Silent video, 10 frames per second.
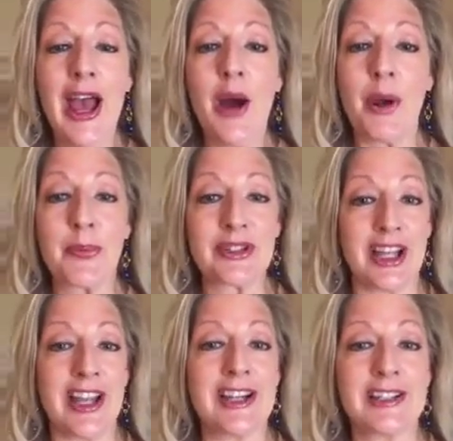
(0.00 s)
We
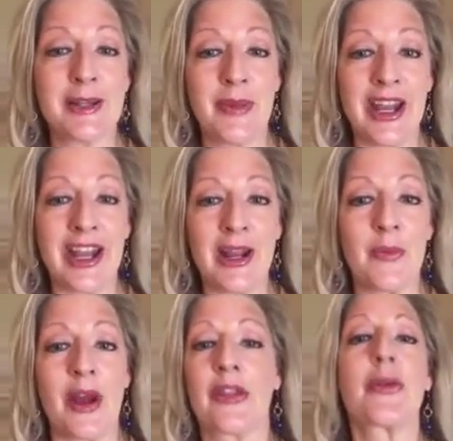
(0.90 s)
proceeded into the meeting,
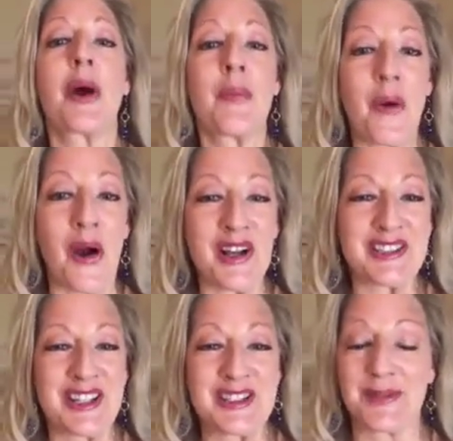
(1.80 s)
went through our
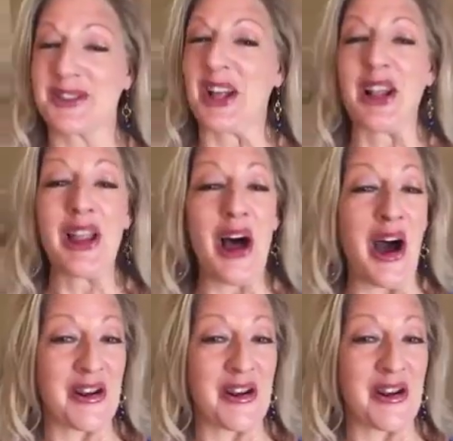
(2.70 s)
process, which is a lot